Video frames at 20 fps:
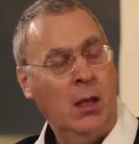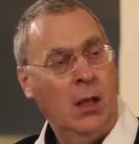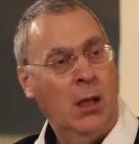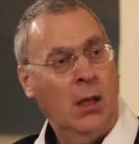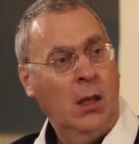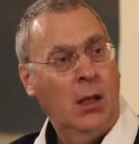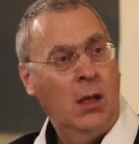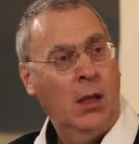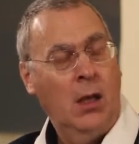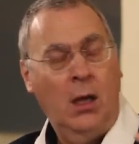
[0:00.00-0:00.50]

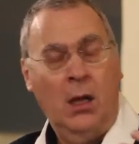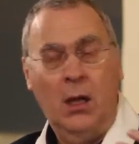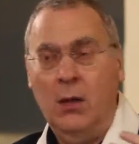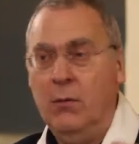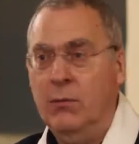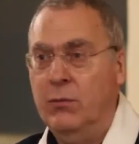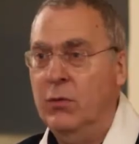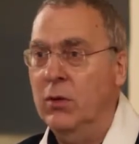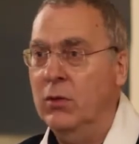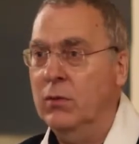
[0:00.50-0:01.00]

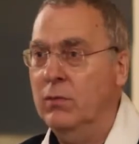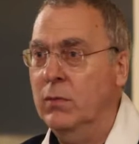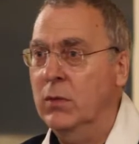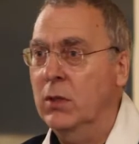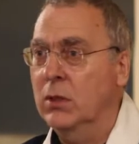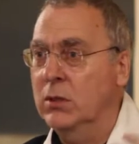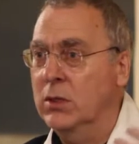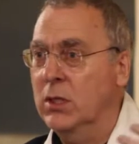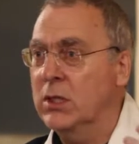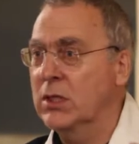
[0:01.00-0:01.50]

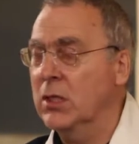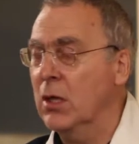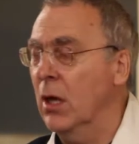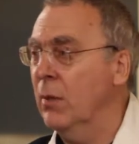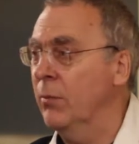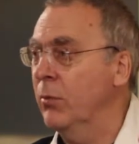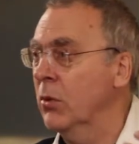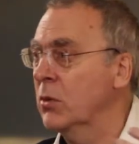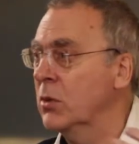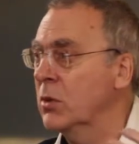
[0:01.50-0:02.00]
The
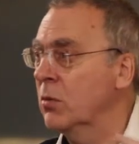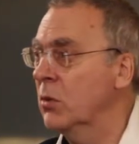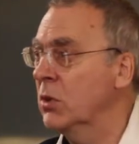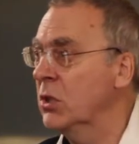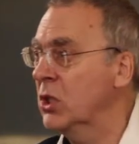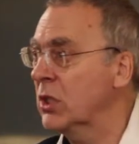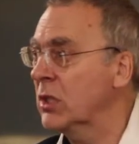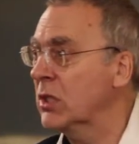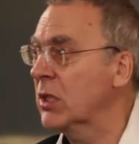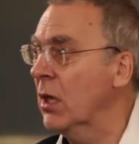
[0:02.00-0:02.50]

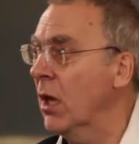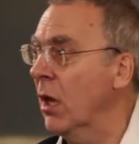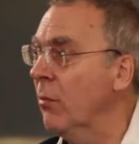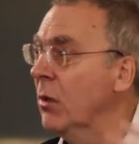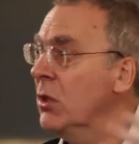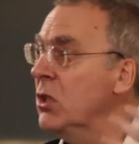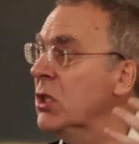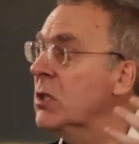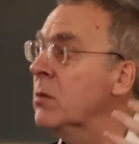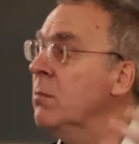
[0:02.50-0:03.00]
disciples would just
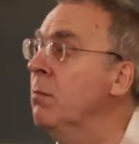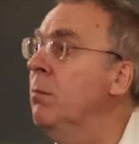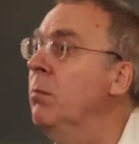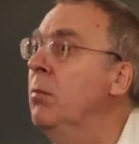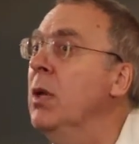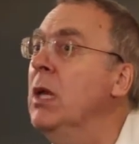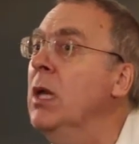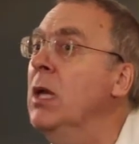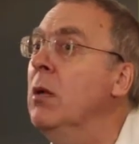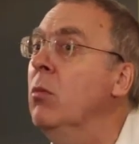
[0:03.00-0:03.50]
come and just
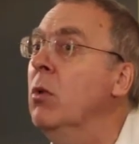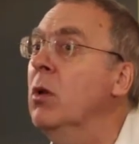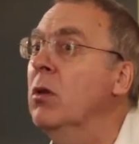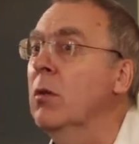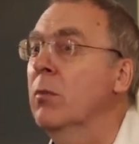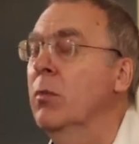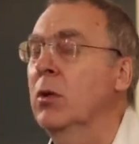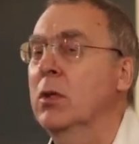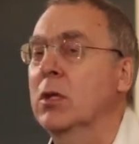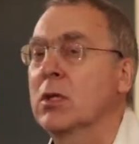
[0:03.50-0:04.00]
be
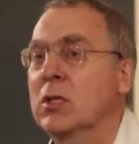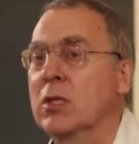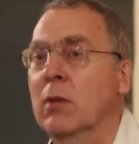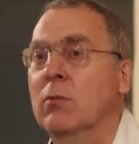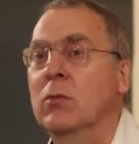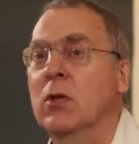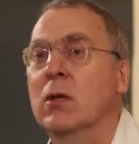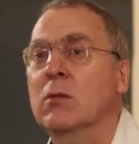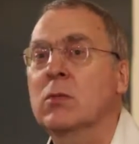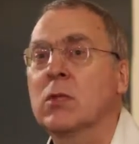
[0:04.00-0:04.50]
with the Buddha,
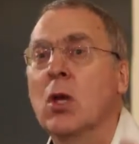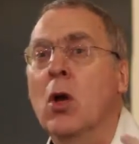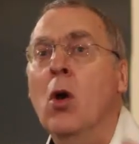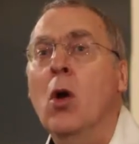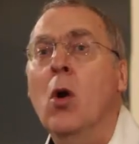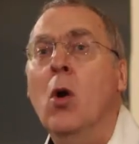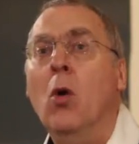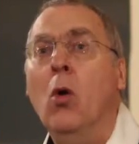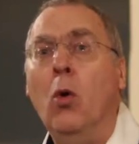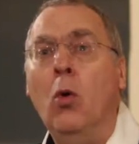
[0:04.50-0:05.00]
sometimes
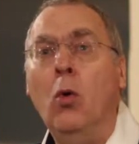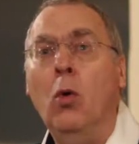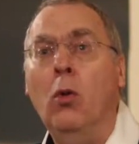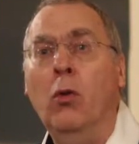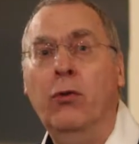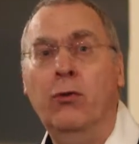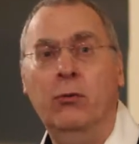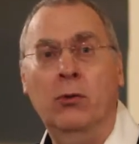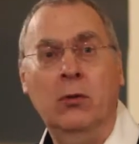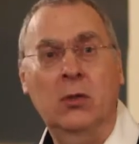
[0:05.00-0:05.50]

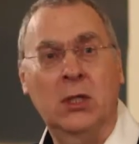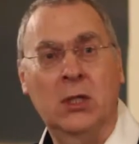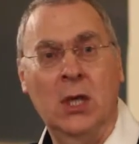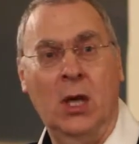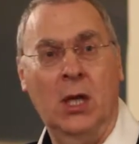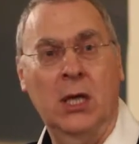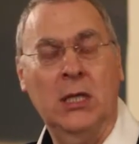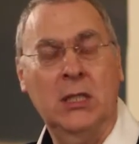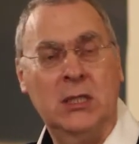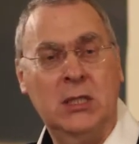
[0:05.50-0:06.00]
all through
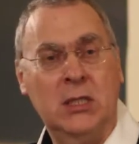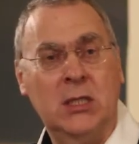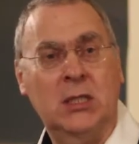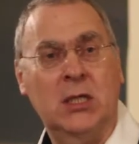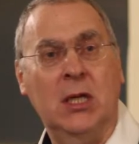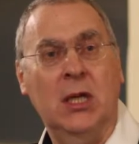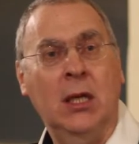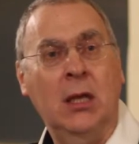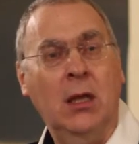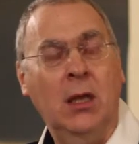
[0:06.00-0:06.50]
the night,
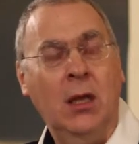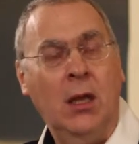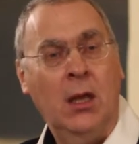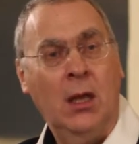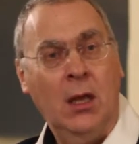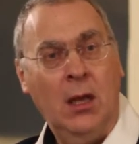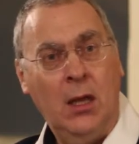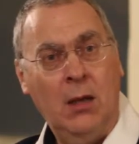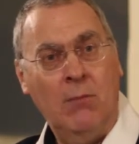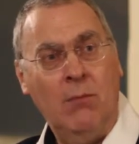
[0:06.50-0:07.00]
sitting
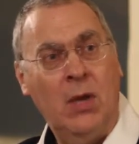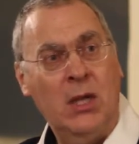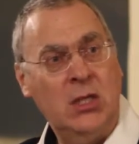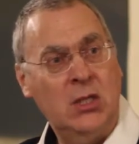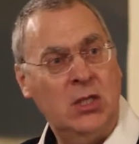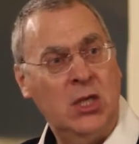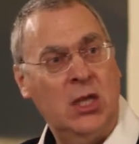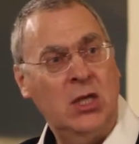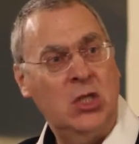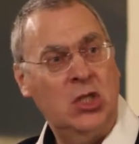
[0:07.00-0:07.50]
in
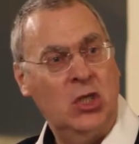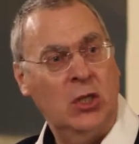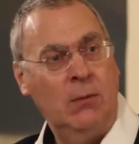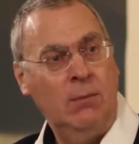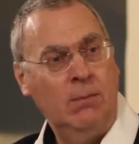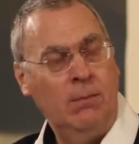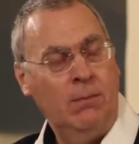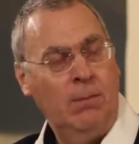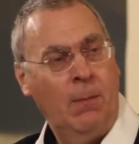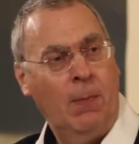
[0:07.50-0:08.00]

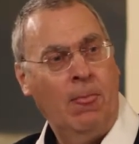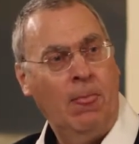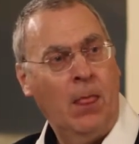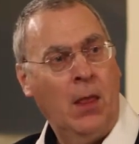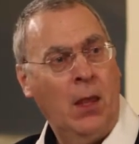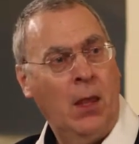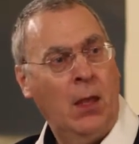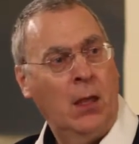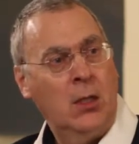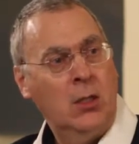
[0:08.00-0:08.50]
meditation,
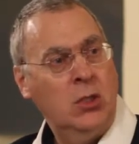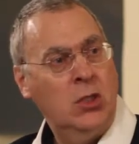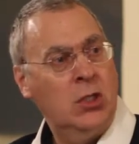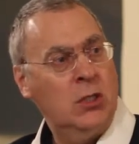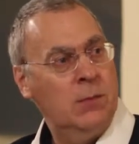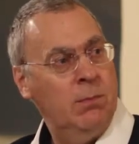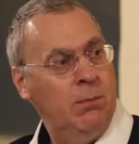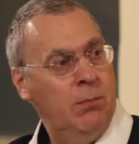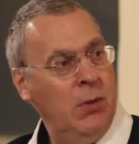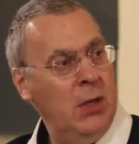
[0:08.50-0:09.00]

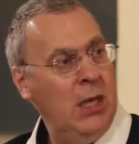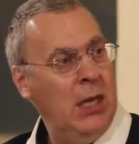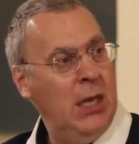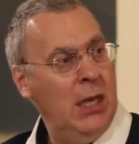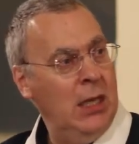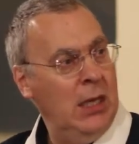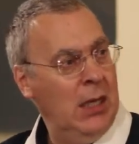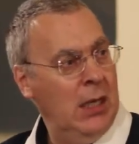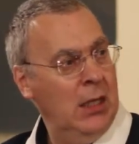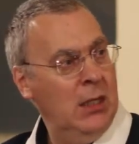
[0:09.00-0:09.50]
just
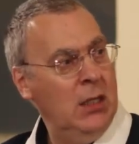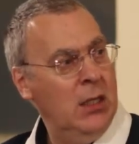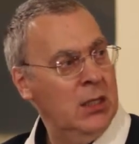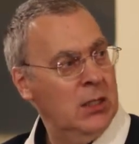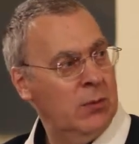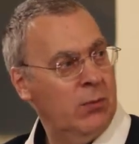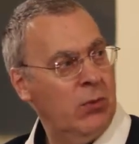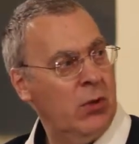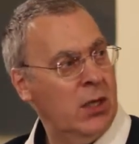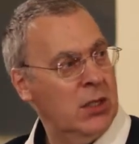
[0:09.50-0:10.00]
being
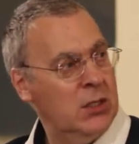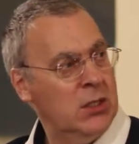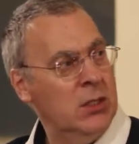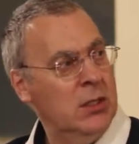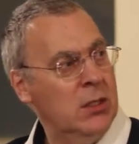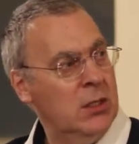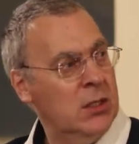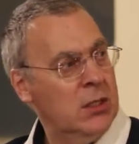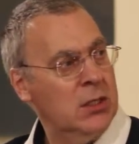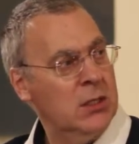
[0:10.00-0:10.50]
in his
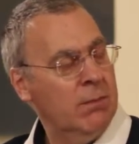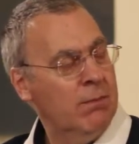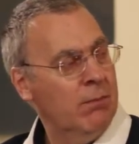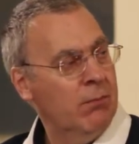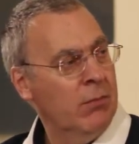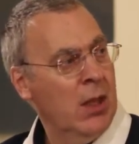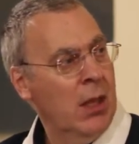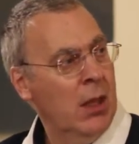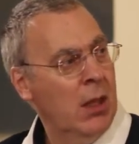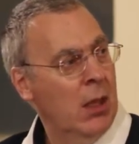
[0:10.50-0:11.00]
presence.
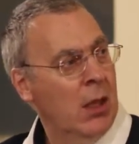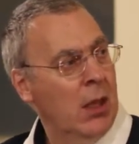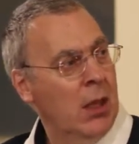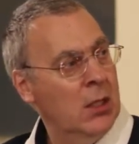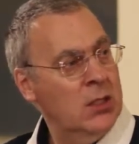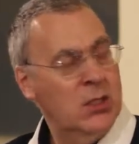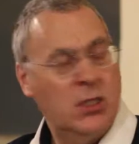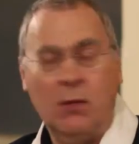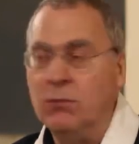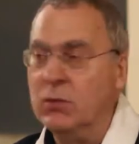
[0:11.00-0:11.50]

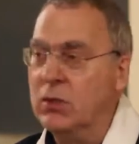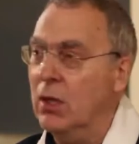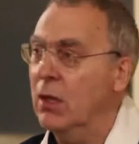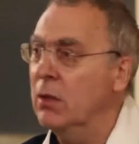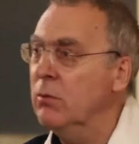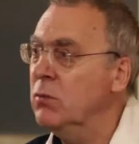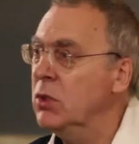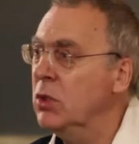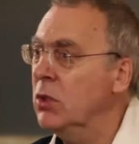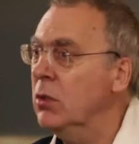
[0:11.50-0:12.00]
And
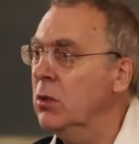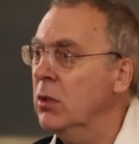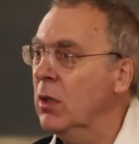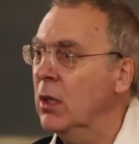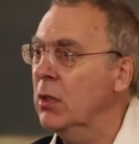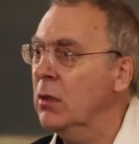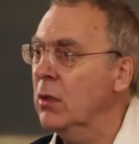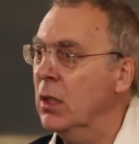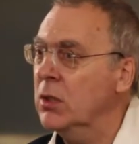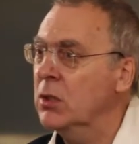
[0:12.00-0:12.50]
sometimes
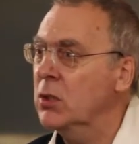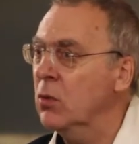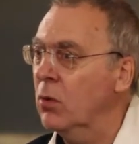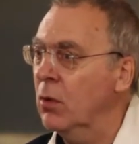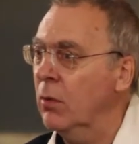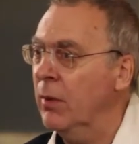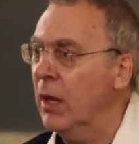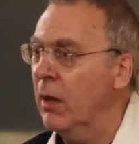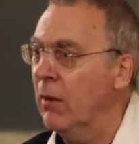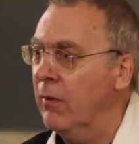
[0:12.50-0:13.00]
they
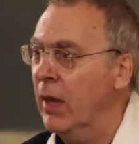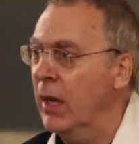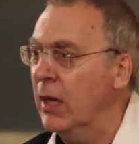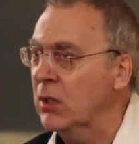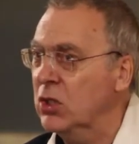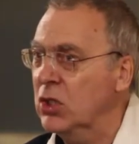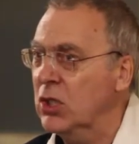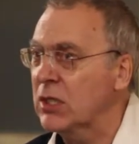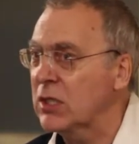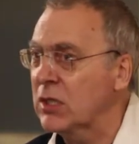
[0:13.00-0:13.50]
talk about
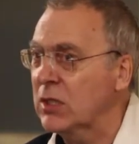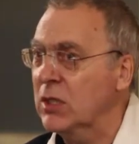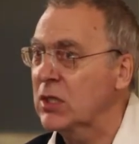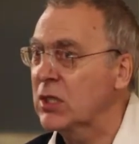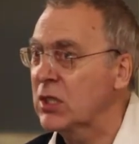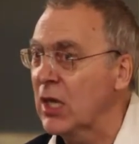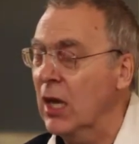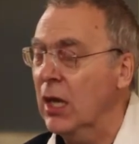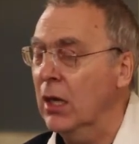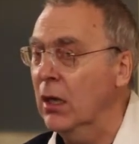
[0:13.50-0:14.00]
that,
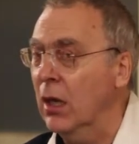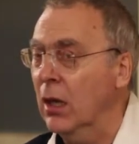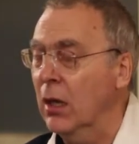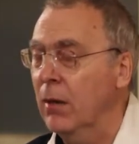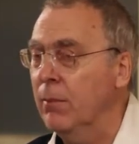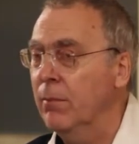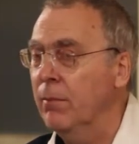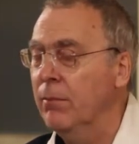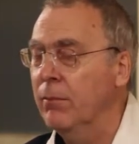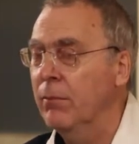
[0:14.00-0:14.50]
just the
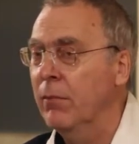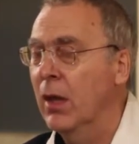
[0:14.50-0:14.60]
Sangha,